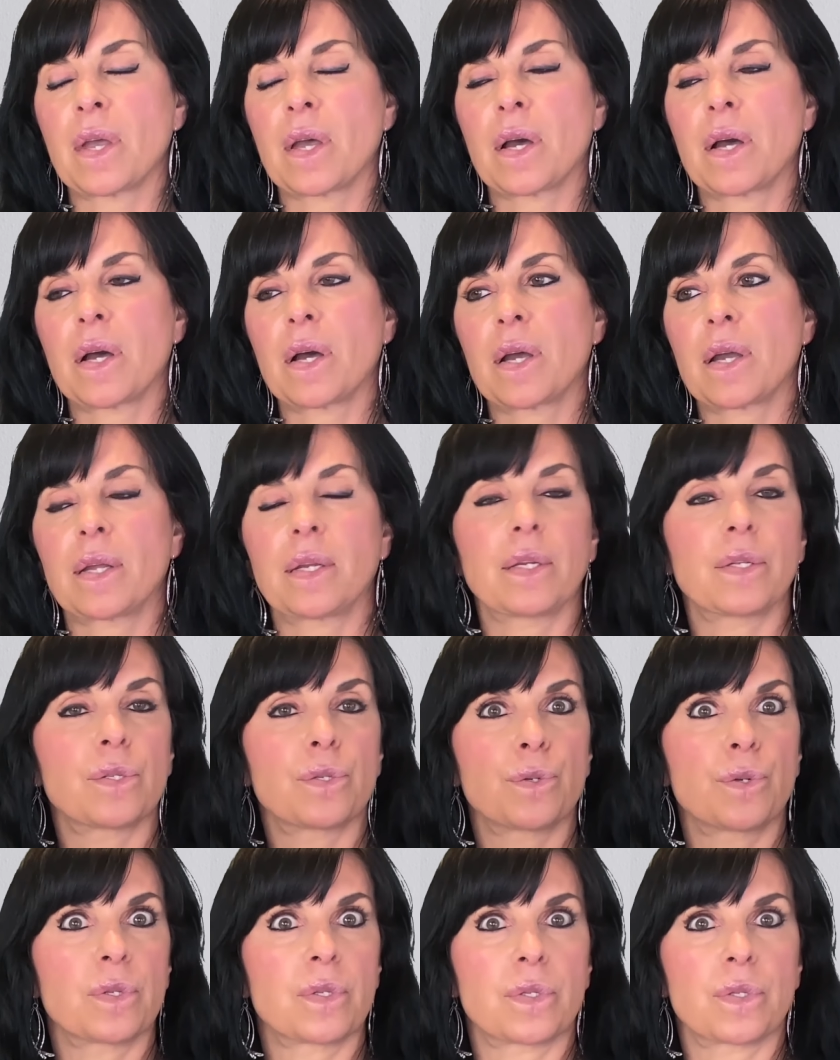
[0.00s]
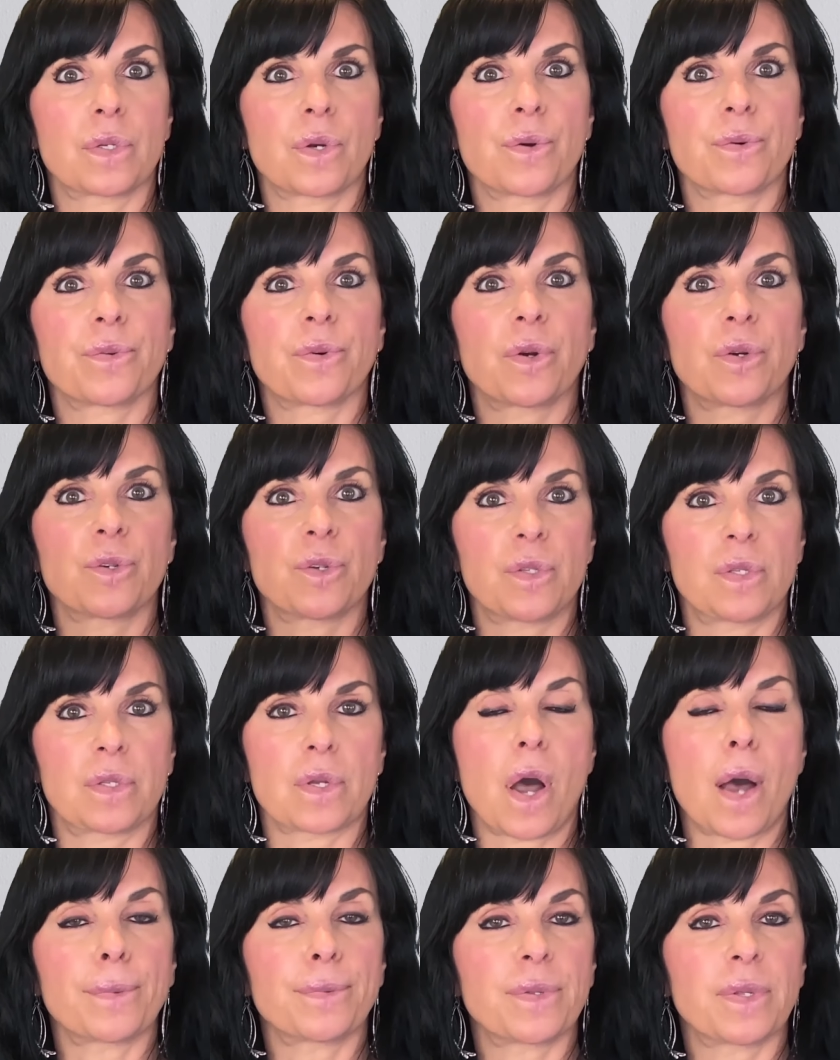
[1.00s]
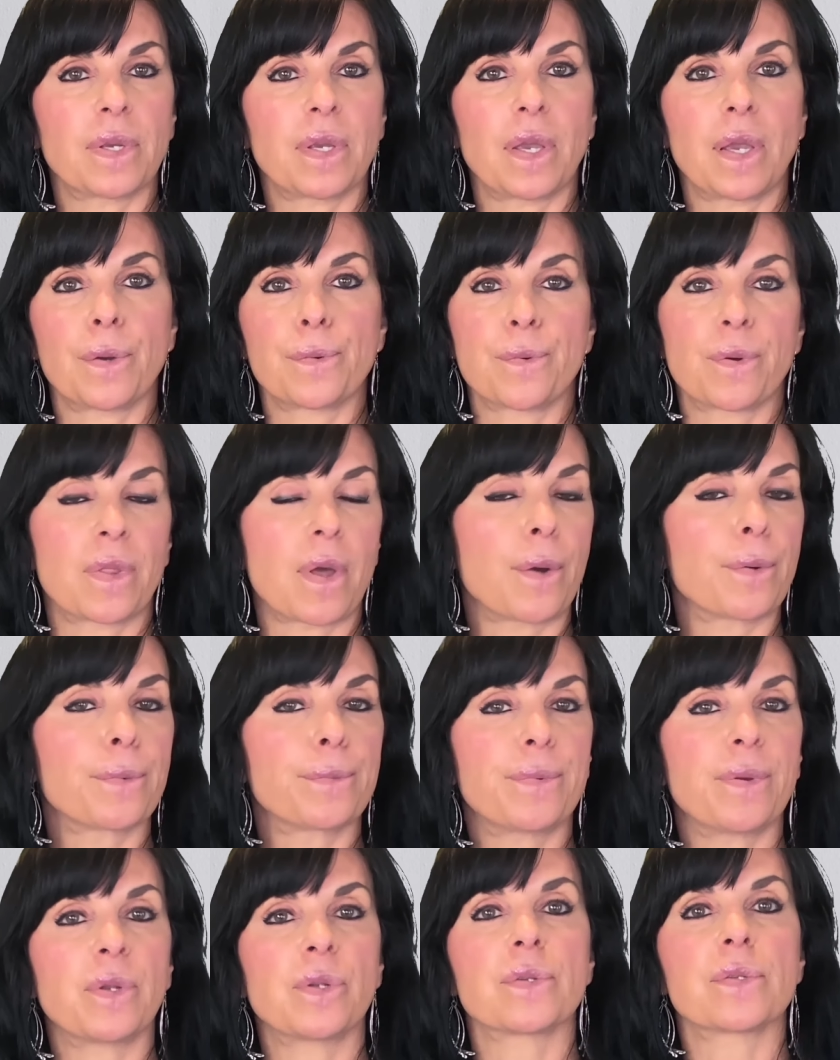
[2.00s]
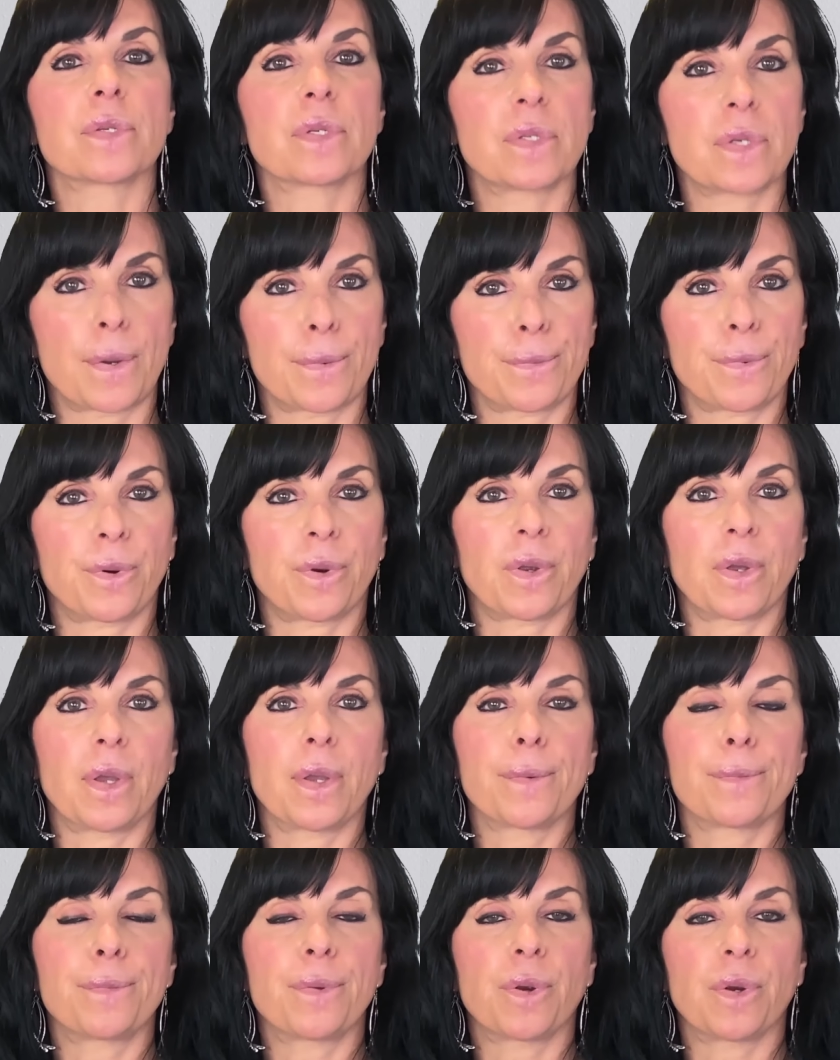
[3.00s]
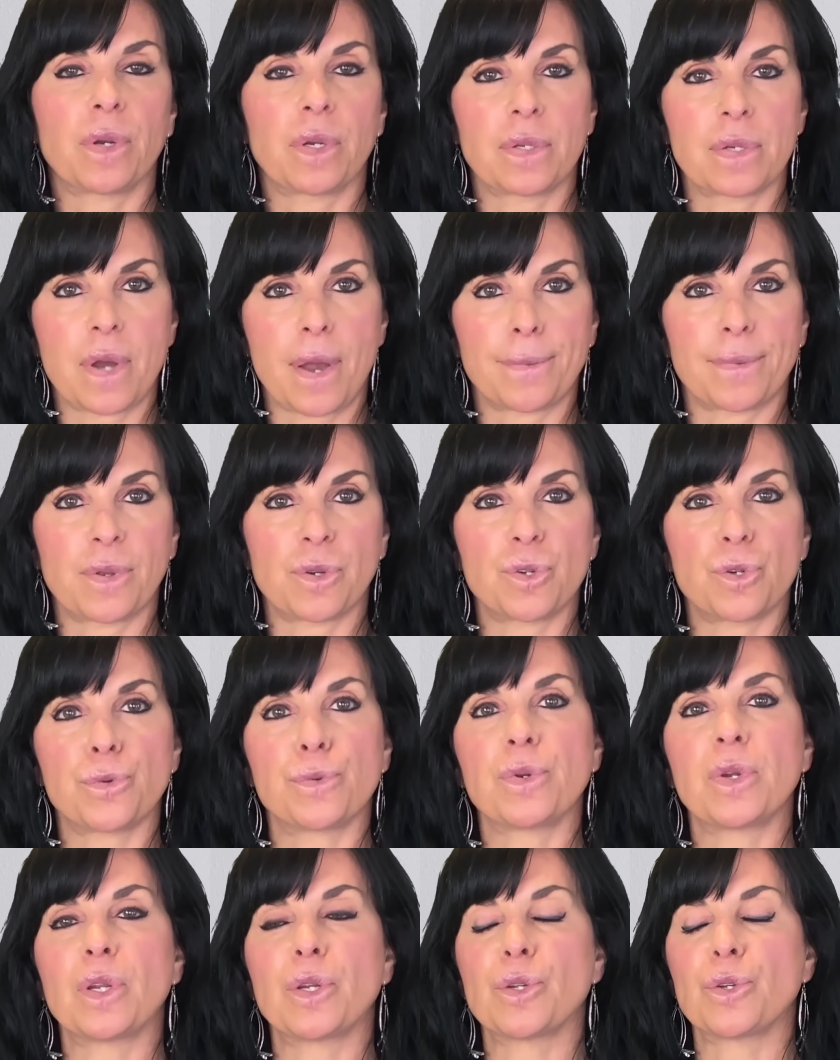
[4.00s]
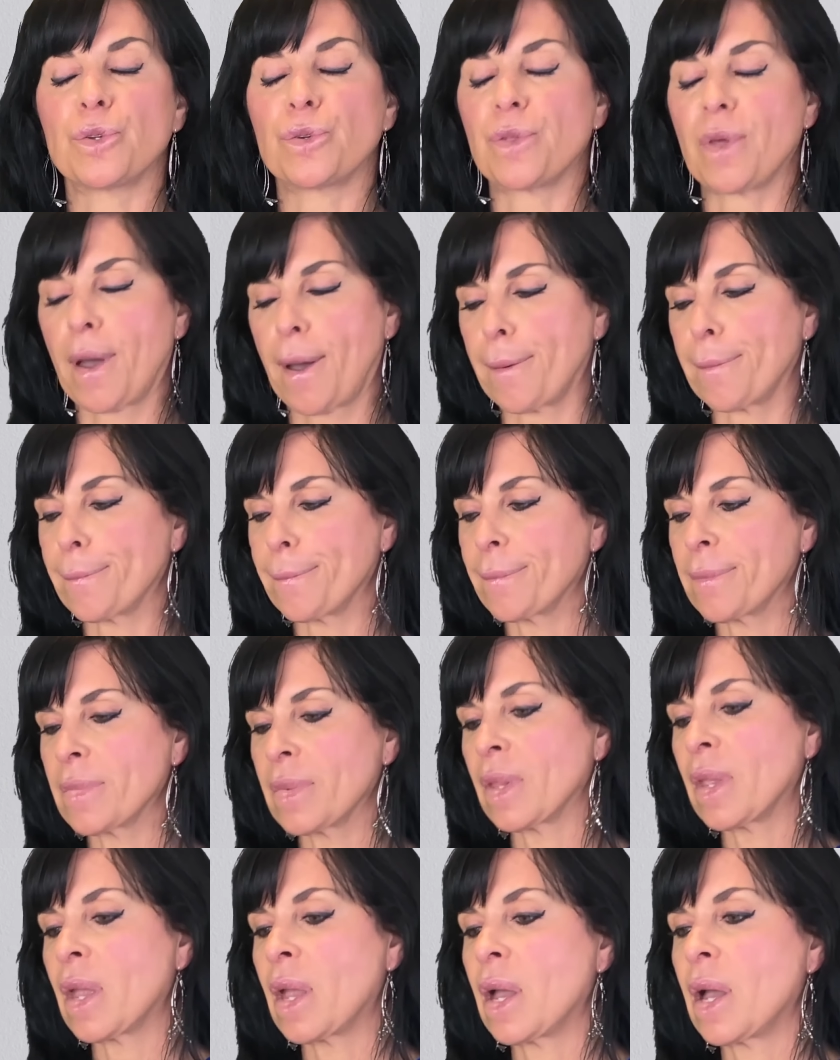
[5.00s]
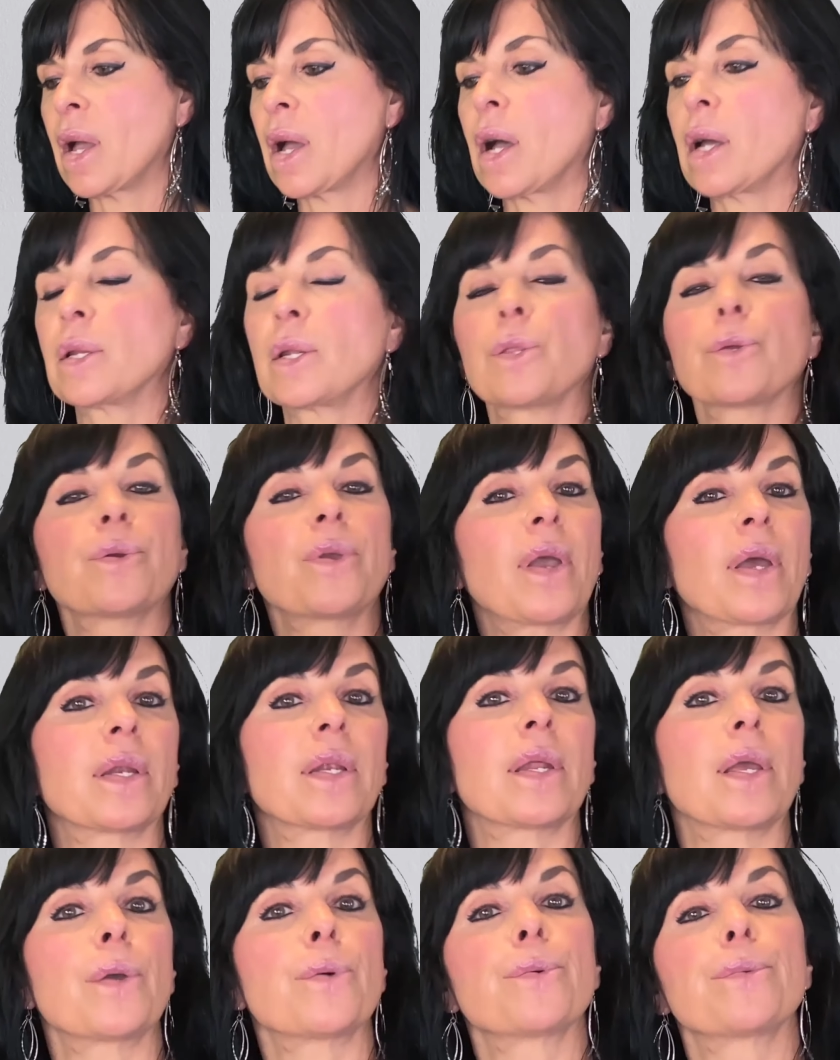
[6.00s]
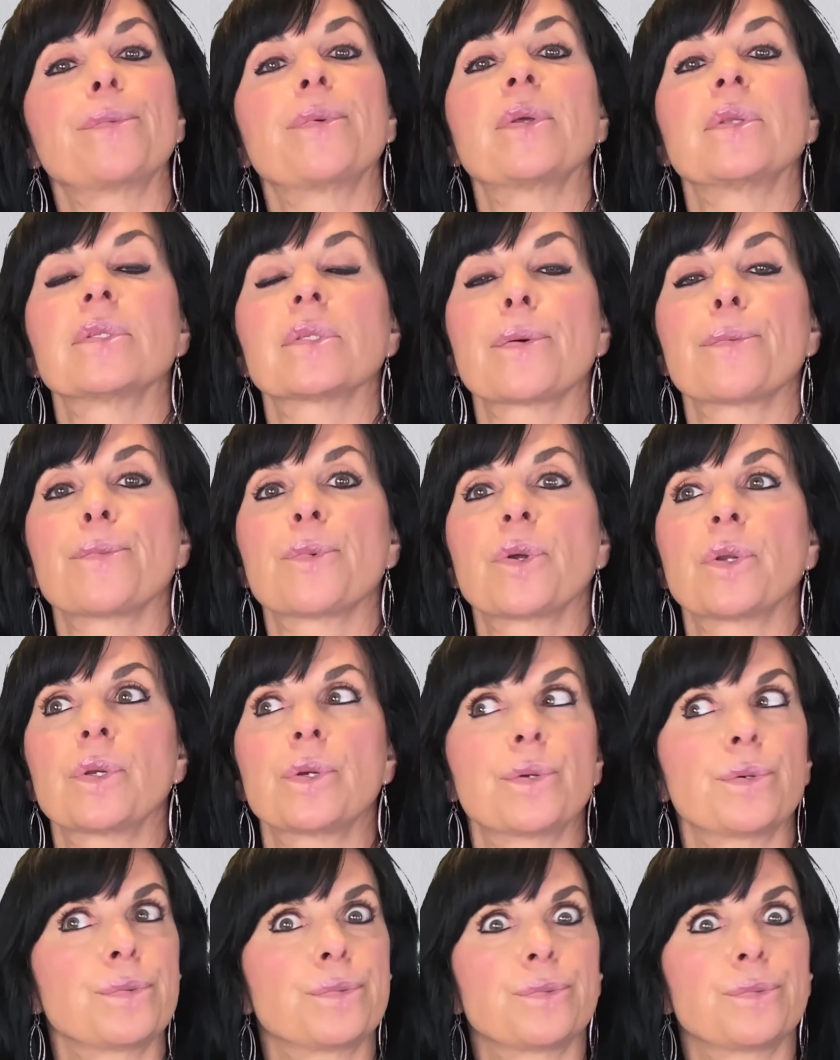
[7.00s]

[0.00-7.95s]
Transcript: and as soon as it's over, if she stops leaking, well, that would be just a temporary period of time that she would need to do that. Another candidate would be someone who